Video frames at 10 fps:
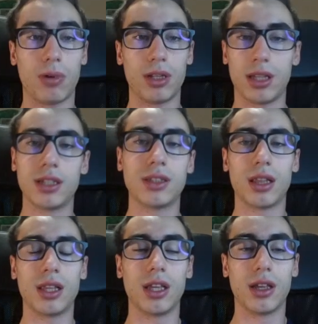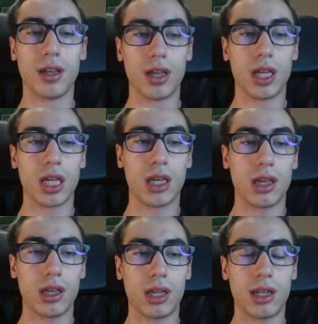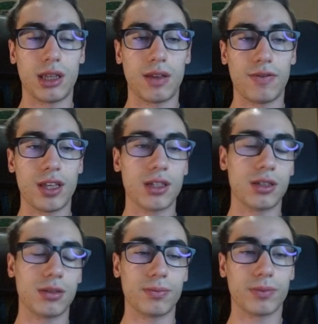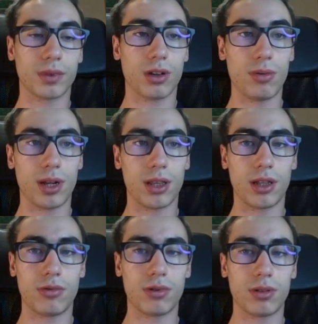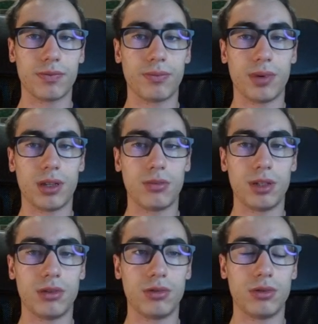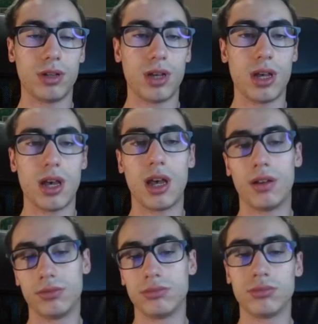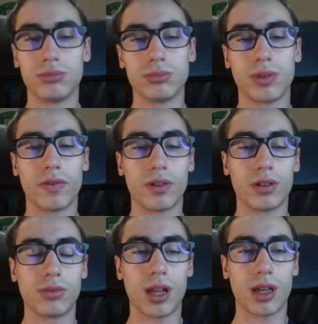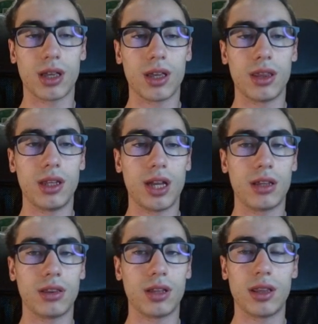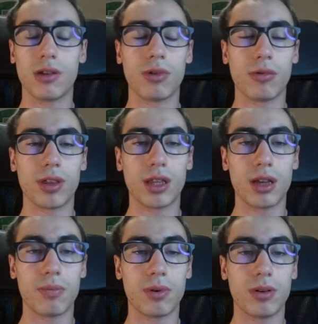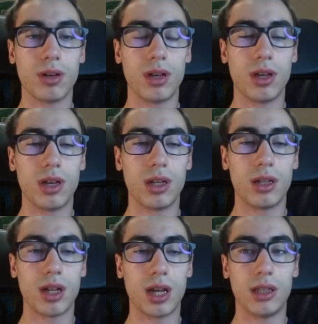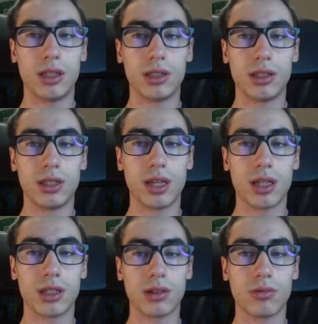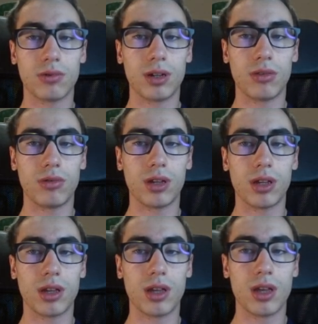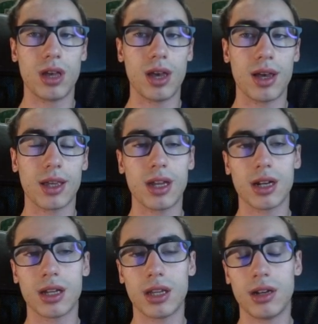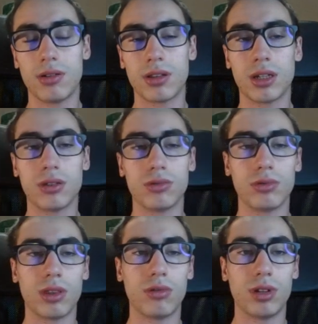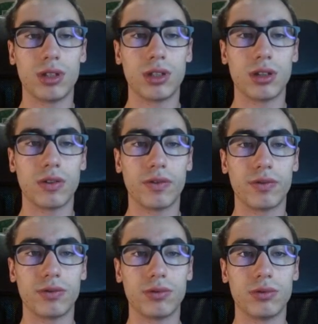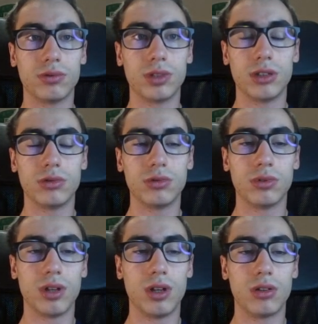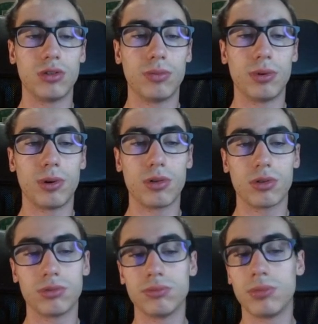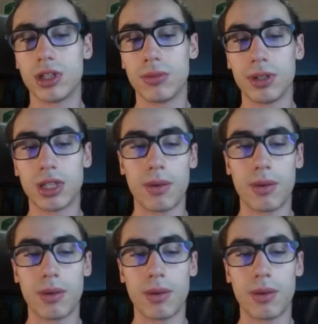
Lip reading: queen instantly. And knight f6, covering the rook, bishop g2, of course black eject the queen with a tempo. Knight c6, queen e3, and here he returned to e3 instead of to d2 to provoke bishop